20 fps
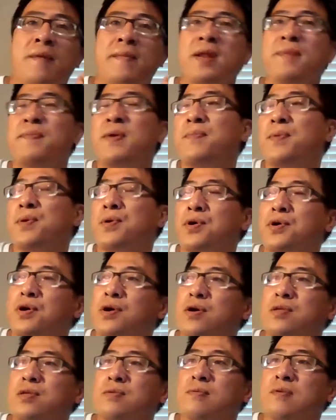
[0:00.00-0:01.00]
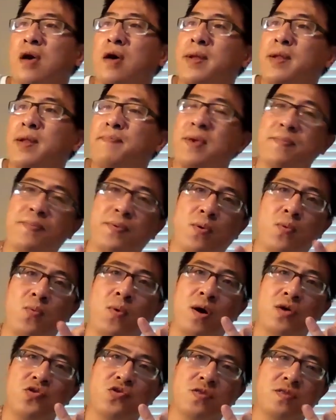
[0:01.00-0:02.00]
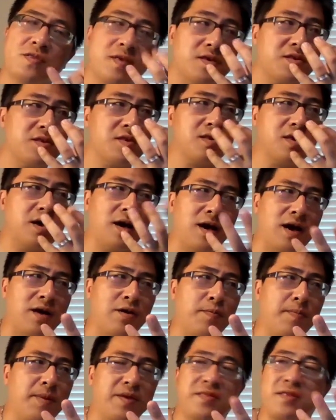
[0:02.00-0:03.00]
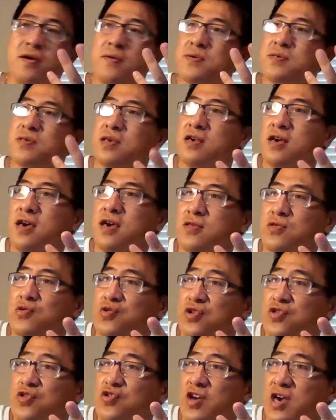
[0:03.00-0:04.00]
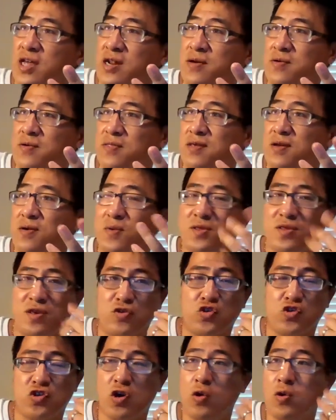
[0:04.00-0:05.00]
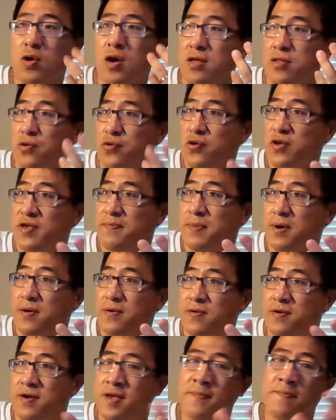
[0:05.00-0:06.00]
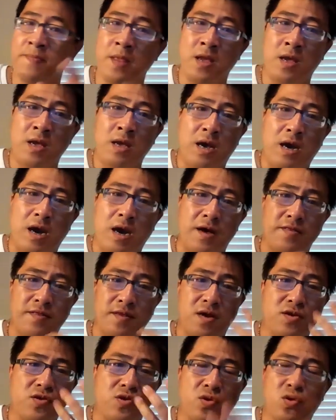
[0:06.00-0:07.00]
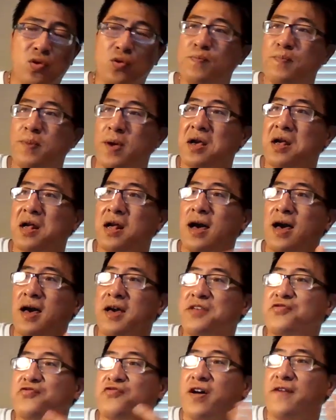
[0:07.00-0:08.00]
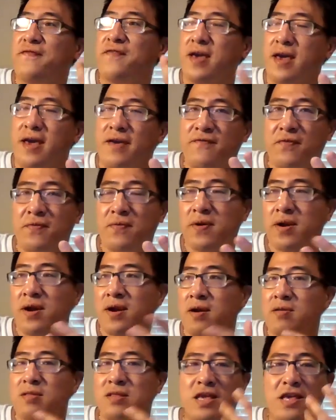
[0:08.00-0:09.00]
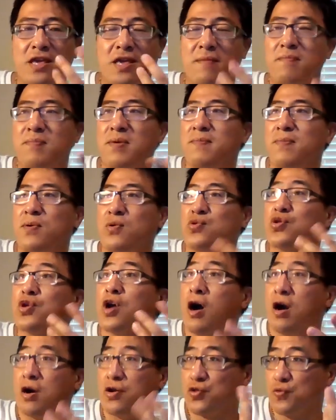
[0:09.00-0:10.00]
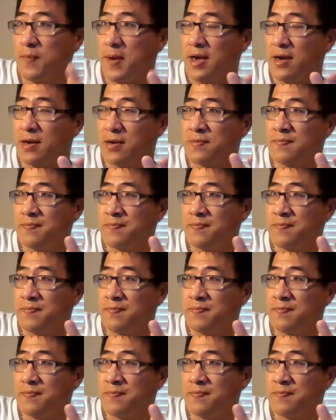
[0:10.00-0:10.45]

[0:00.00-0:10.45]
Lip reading: how many people watched this? I remember there was in History Channel, there was a show called Repo, right? There's two big guys driving everywhere, taking people's cars back,